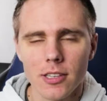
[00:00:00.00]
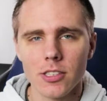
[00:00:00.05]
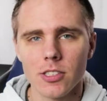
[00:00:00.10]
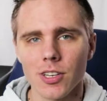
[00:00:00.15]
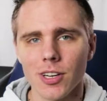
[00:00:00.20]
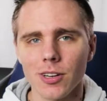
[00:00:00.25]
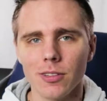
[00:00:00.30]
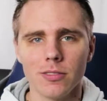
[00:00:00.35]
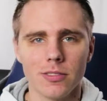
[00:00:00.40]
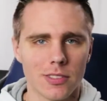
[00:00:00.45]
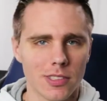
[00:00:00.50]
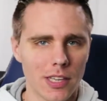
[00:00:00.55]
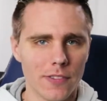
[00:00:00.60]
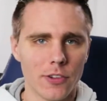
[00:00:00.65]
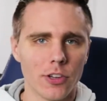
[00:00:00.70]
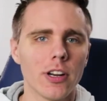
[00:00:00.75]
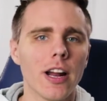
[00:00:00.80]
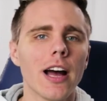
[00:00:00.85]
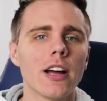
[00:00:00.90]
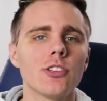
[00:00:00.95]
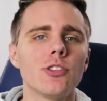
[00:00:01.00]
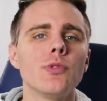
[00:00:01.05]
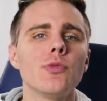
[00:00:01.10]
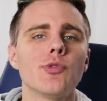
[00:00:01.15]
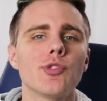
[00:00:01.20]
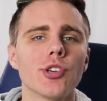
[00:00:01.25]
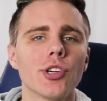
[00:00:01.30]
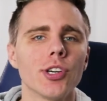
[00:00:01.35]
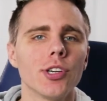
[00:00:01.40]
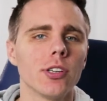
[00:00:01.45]
So if you're not too
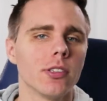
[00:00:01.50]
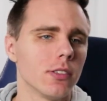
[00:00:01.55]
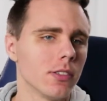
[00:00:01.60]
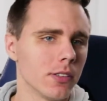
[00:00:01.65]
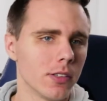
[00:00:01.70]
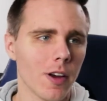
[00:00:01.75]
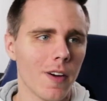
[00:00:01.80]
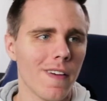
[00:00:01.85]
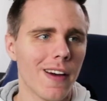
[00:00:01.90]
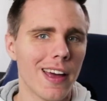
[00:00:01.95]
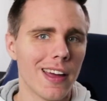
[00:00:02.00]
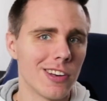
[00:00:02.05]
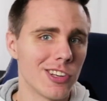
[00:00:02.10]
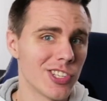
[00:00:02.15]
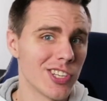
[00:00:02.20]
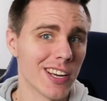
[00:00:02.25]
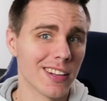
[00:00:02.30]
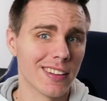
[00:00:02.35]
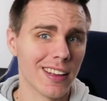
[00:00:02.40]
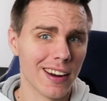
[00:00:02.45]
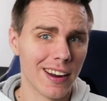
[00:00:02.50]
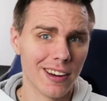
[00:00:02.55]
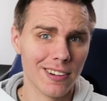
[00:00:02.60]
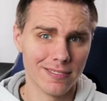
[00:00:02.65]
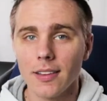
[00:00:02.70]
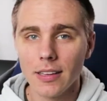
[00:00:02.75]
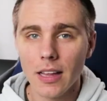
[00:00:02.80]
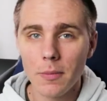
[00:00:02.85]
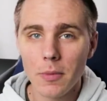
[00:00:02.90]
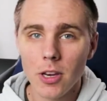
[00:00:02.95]
sure, you can go ahead and check that
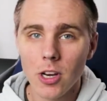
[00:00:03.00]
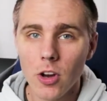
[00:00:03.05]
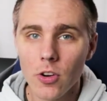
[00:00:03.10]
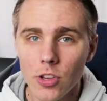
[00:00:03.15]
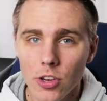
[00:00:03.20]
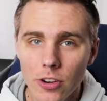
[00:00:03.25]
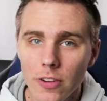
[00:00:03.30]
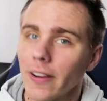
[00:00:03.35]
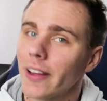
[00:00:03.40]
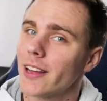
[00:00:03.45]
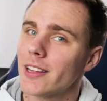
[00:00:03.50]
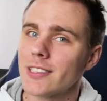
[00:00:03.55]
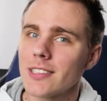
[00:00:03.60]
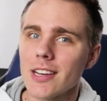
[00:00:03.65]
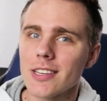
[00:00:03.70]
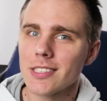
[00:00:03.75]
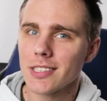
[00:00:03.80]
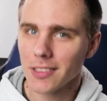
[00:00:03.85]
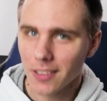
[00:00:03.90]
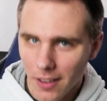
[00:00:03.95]
out. Let me know your hand size in the